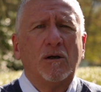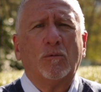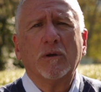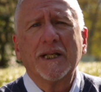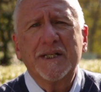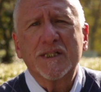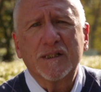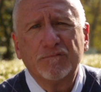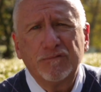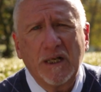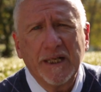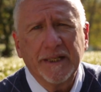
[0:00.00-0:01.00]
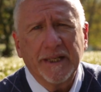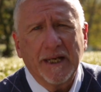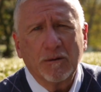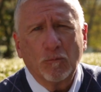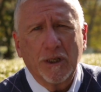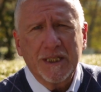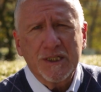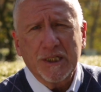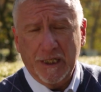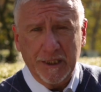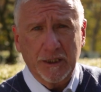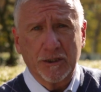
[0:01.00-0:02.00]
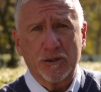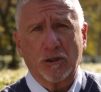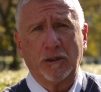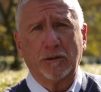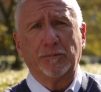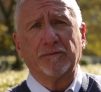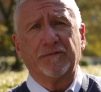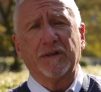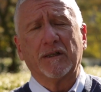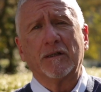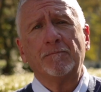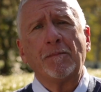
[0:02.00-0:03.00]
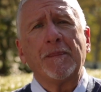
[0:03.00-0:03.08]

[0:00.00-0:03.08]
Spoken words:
Well, let's define that. What is an uncontrollable fear?